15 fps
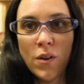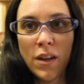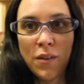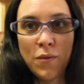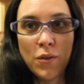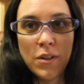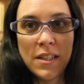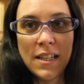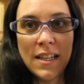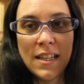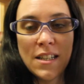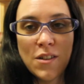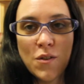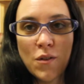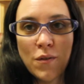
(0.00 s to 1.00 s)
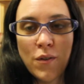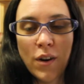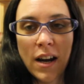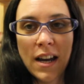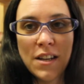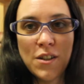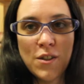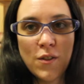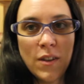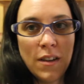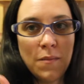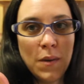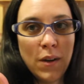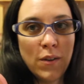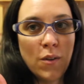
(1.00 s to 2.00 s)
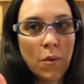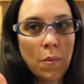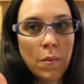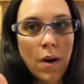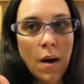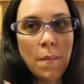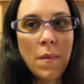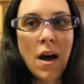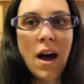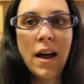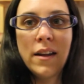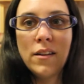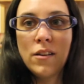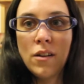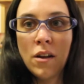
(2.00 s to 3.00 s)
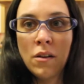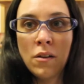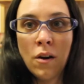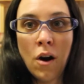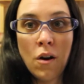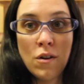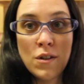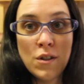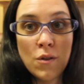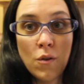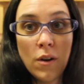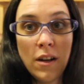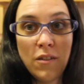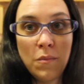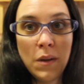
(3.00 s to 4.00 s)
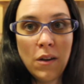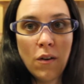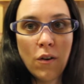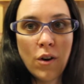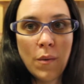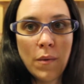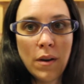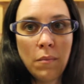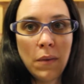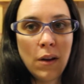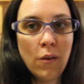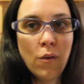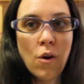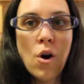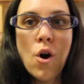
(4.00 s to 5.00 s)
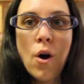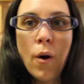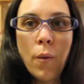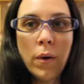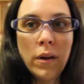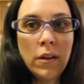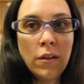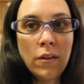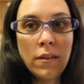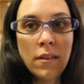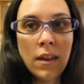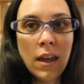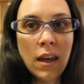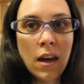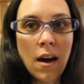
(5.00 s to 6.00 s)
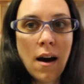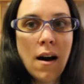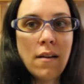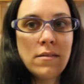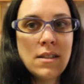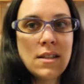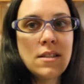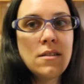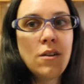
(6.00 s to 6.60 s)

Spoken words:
If you did, don't forget to give me a thumb up, and also leave me your comment below. What do you think of this